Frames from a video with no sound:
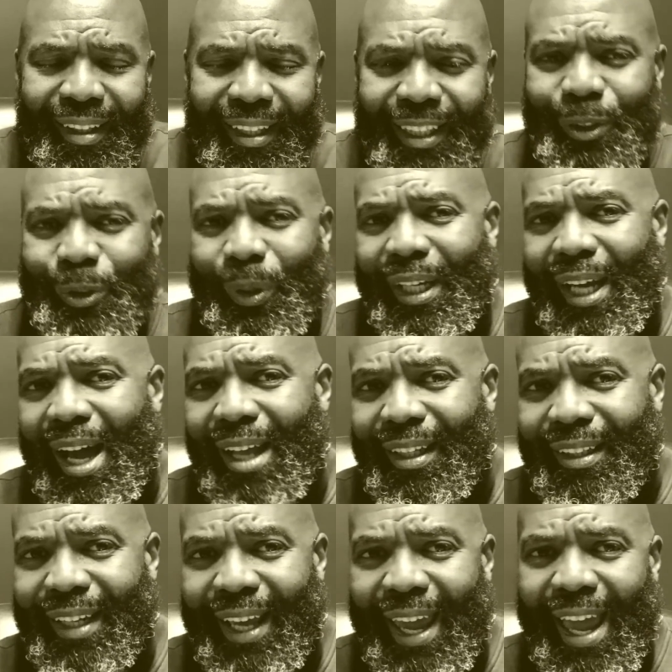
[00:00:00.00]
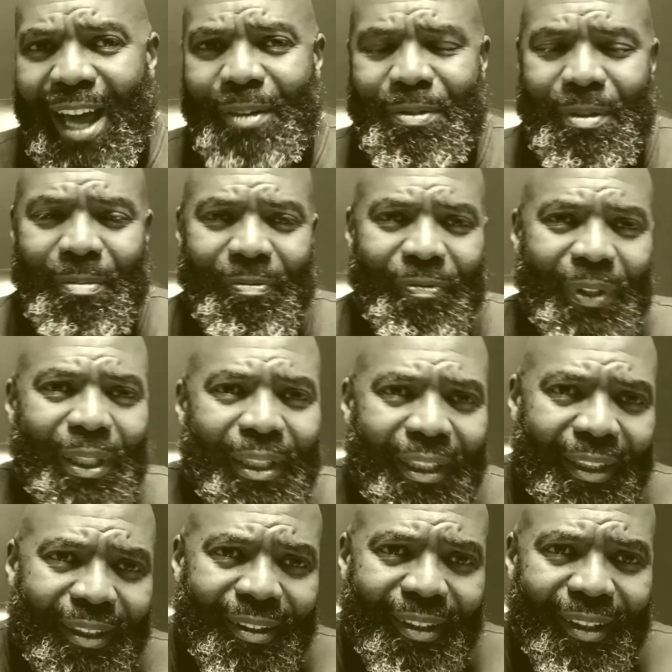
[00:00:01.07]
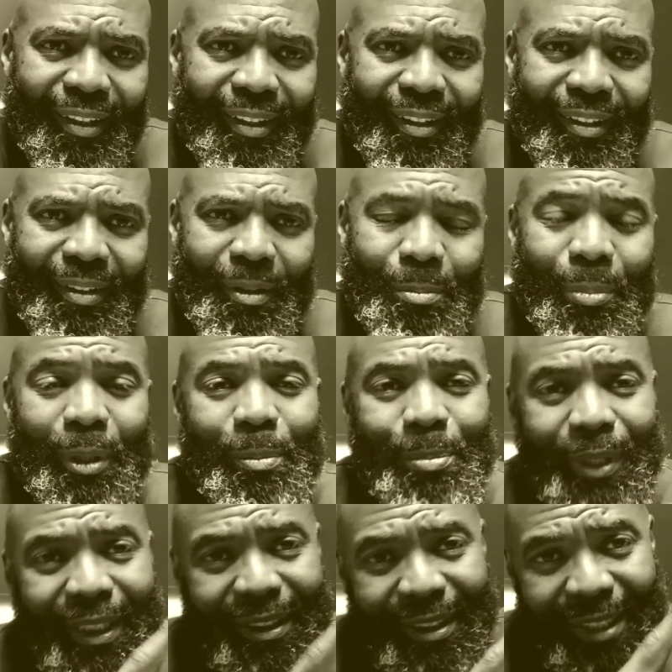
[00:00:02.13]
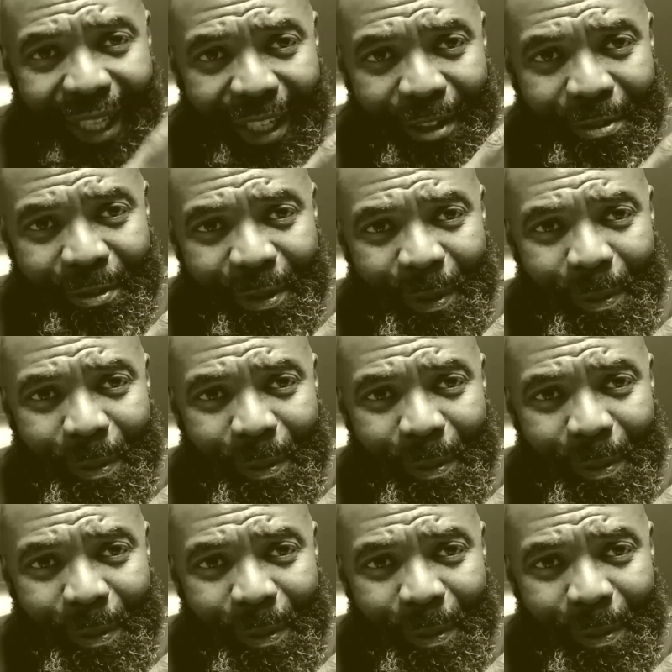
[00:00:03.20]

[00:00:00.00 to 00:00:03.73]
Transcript: Enjoy your holiday, have some fun, but be safe.